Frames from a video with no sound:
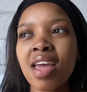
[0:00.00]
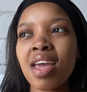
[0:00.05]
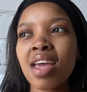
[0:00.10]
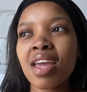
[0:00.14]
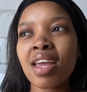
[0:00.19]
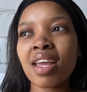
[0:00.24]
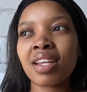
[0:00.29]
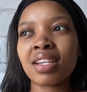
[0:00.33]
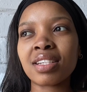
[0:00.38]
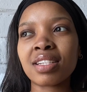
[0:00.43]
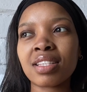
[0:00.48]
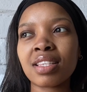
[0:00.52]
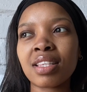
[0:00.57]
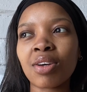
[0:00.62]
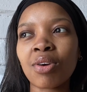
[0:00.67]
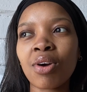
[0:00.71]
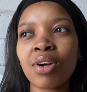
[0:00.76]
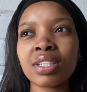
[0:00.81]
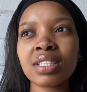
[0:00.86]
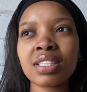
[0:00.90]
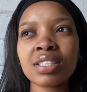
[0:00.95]
And the
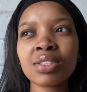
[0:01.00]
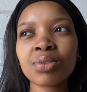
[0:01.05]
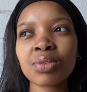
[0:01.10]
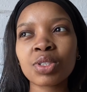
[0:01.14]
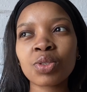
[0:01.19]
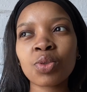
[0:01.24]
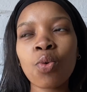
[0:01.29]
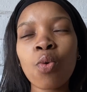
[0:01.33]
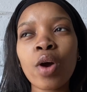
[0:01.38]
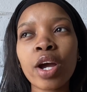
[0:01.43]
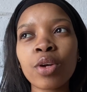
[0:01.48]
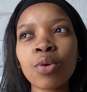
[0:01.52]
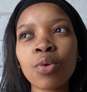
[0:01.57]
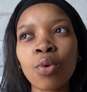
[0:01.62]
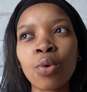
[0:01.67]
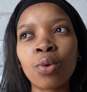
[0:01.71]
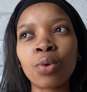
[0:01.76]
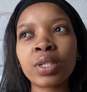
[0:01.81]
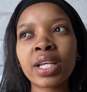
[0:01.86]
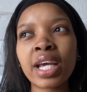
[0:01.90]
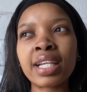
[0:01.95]
content was quite
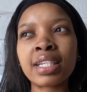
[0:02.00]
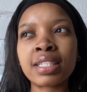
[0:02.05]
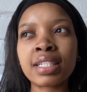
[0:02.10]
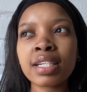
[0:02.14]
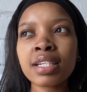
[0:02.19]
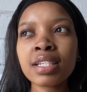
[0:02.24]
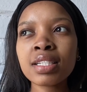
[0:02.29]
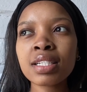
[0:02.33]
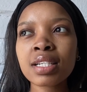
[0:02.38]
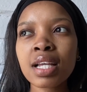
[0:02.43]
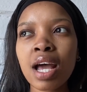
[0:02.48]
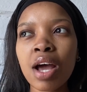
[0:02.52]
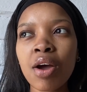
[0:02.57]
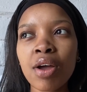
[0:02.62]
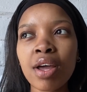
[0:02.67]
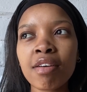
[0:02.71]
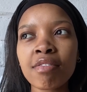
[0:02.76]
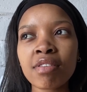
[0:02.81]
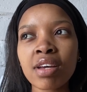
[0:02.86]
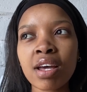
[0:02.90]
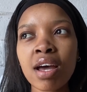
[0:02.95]
old. I did,
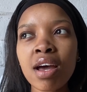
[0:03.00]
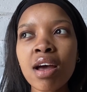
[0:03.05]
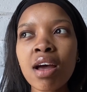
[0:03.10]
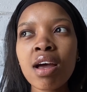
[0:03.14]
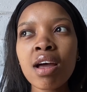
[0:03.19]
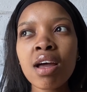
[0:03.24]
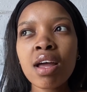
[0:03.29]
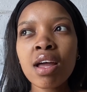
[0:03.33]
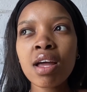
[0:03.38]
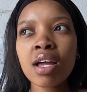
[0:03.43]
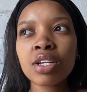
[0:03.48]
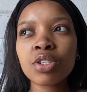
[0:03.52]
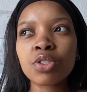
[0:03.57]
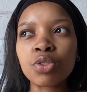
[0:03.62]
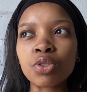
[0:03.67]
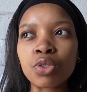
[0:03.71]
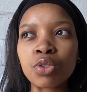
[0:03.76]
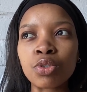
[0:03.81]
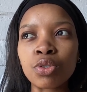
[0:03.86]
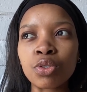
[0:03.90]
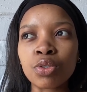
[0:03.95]
however,
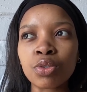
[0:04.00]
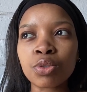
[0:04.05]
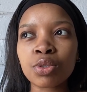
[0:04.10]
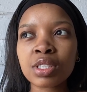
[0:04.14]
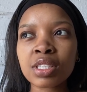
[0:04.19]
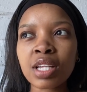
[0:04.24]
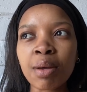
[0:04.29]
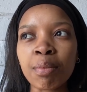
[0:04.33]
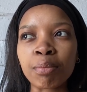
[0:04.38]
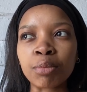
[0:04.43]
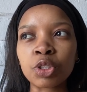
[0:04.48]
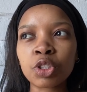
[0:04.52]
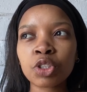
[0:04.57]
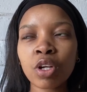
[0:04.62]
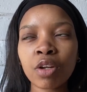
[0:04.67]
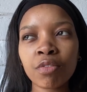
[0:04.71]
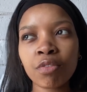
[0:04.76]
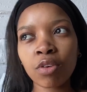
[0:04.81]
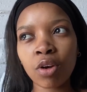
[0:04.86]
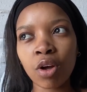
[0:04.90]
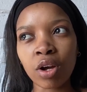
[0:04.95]
do some
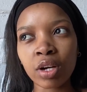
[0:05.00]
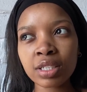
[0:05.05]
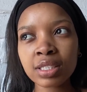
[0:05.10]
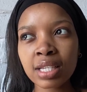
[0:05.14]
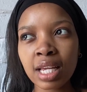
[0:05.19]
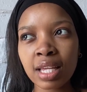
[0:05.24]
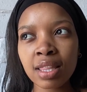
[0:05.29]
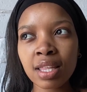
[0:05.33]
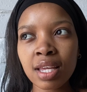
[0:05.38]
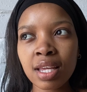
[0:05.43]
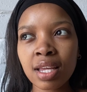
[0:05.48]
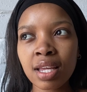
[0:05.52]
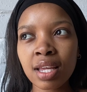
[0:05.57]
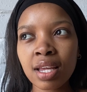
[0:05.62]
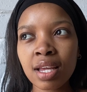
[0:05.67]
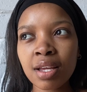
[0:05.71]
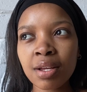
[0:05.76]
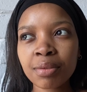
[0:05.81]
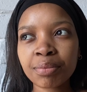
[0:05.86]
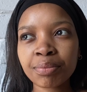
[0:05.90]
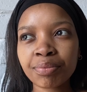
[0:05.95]
short vlogs. I
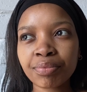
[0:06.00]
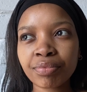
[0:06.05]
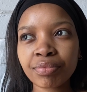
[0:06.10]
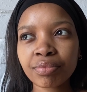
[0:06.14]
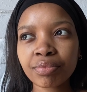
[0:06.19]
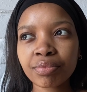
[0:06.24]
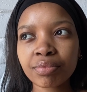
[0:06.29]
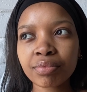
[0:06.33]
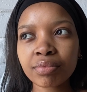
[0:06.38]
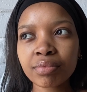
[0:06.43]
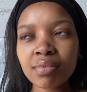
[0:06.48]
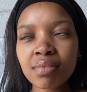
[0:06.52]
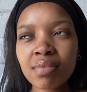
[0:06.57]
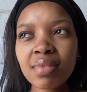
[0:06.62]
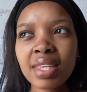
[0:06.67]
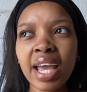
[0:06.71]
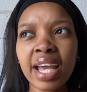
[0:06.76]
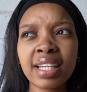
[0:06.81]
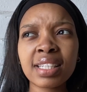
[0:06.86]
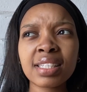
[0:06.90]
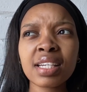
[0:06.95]
think
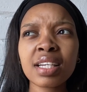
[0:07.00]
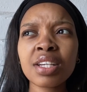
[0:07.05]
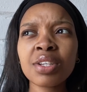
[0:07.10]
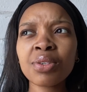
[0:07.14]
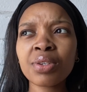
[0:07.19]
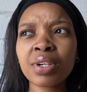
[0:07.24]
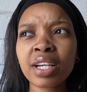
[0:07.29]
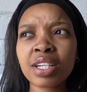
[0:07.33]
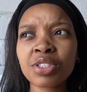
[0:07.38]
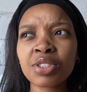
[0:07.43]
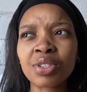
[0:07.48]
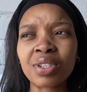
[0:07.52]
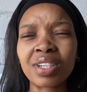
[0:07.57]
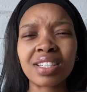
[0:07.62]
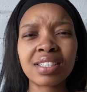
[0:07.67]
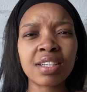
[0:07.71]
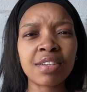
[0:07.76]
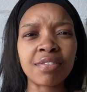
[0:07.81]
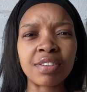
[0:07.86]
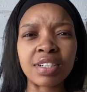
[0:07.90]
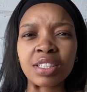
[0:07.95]
I'd taken you guys to
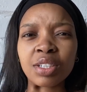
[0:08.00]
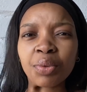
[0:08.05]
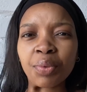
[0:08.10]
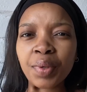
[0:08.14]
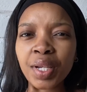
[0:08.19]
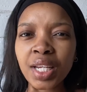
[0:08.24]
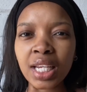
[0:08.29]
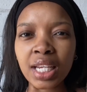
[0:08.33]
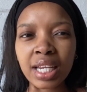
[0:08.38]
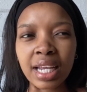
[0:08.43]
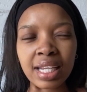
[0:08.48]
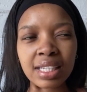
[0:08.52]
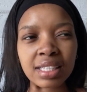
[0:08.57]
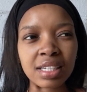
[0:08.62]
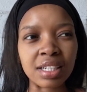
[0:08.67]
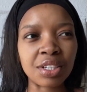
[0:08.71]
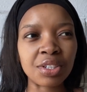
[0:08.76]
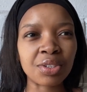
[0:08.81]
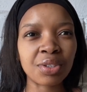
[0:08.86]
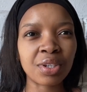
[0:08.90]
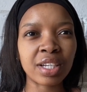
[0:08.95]
SA Fashion Week, I'd
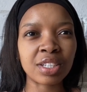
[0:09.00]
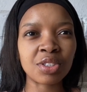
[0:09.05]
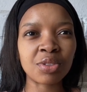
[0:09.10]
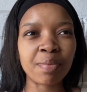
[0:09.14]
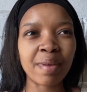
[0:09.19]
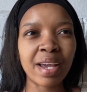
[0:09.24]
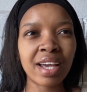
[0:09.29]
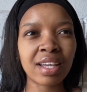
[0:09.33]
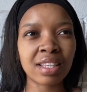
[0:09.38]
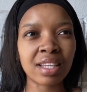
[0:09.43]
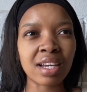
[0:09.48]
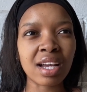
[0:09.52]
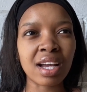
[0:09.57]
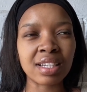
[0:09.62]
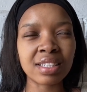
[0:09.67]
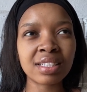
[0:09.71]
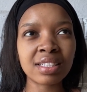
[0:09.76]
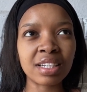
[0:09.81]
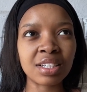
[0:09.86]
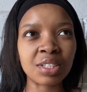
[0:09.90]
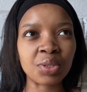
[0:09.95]
taken you guys to my other
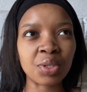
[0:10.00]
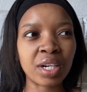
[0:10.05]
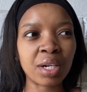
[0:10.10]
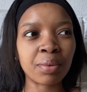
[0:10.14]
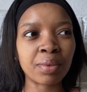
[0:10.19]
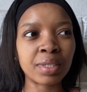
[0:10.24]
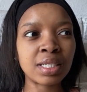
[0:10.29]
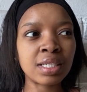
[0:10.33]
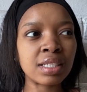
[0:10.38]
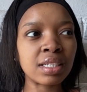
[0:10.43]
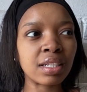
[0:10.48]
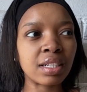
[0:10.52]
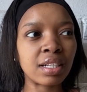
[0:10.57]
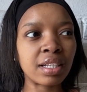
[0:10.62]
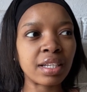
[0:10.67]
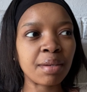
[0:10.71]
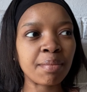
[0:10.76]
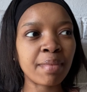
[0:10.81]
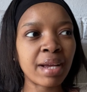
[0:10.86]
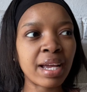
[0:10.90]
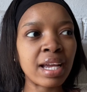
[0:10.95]
castings when I was still
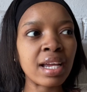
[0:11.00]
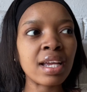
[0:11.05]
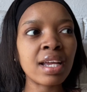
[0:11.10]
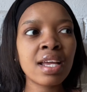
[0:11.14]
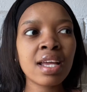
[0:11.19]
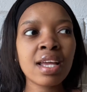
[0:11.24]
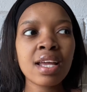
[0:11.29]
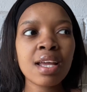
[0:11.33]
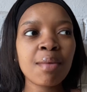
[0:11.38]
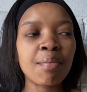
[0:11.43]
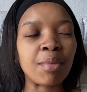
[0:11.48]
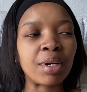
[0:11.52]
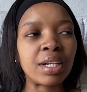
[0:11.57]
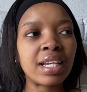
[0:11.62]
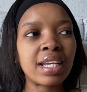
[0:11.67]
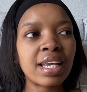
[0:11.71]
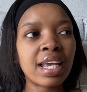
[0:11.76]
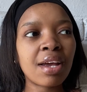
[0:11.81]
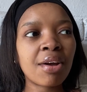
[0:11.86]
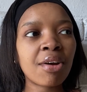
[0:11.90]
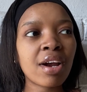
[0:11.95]
in my
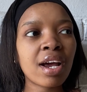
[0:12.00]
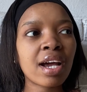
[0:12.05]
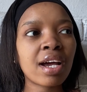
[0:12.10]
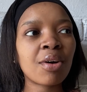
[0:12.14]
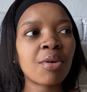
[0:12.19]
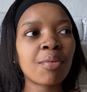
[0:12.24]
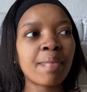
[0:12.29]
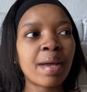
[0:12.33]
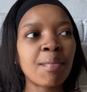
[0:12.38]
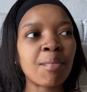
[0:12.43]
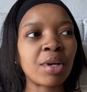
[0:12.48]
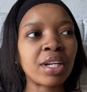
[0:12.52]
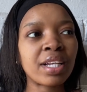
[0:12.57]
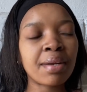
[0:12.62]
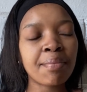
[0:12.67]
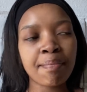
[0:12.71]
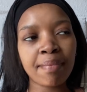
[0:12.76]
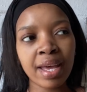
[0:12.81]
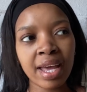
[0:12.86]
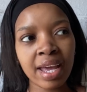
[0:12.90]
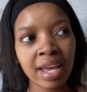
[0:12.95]
modeling era, my
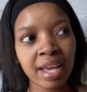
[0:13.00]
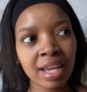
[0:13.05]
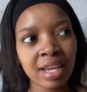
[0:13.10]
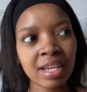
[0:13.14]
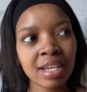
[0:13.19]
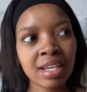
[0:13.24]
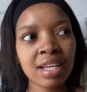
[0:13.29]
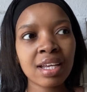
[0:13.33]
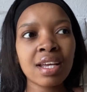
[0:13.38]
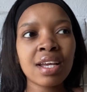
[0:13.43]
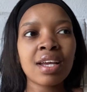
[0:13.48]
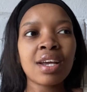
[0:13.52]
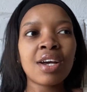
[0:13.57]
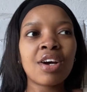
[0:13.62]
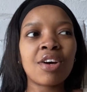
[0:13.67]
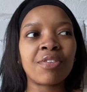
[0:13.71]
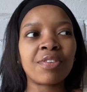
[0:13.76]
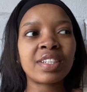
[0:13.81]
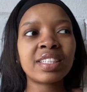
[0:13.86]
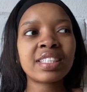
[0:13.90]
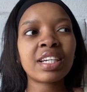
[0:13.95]
modeling bag,
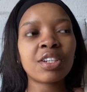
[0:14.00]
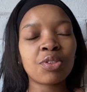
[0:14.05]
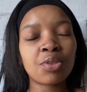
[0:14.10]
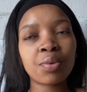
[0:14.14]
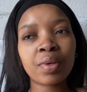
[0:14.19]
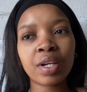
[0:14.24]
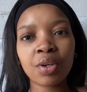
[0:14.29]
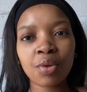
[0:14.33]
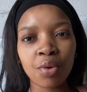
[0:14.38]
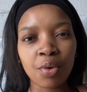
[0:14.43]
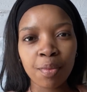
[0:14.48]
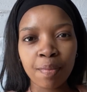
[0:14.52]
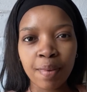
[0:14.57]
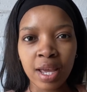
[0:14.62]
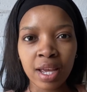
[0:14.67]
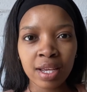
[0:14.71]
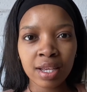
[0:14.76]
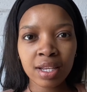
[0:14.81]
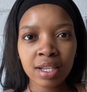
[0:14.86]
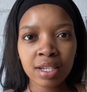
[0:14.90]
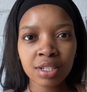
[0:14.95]
of which I do want to go
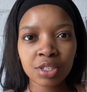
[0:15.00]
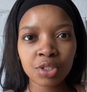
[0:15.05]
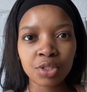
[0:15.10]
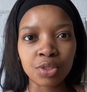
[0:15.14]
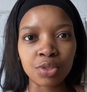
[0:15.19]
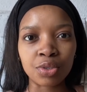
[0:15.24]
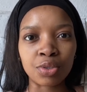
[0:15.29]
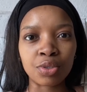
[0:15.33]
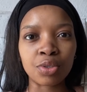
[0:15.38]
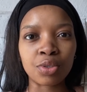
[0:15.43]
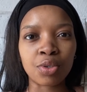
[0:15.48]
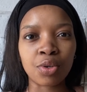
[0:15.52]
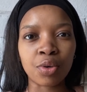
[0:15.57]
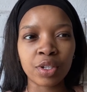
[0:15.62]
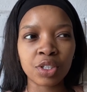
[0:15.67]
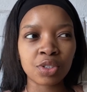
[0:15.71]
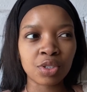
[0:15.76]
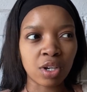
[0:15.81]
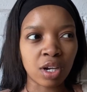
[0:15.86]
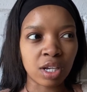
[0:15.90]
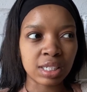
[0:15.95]
back to
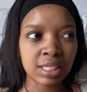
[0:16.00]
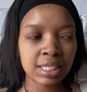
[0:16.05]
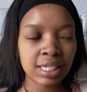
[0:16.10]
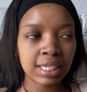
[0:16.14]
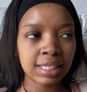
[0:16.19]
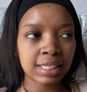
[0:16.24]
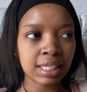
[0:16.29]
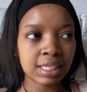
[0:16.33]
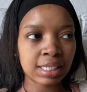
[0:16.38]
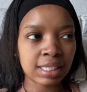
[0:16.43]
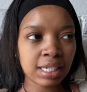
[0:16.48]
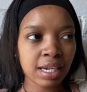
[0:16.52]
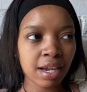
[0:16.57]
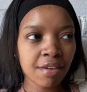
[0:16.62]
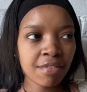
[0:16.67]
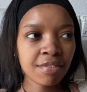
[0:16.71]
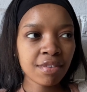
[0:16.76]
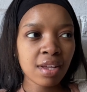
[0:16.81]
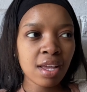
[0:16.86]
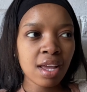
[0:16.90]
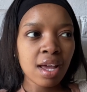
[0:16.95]
going to castings and
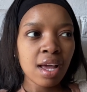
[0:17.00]
stuff.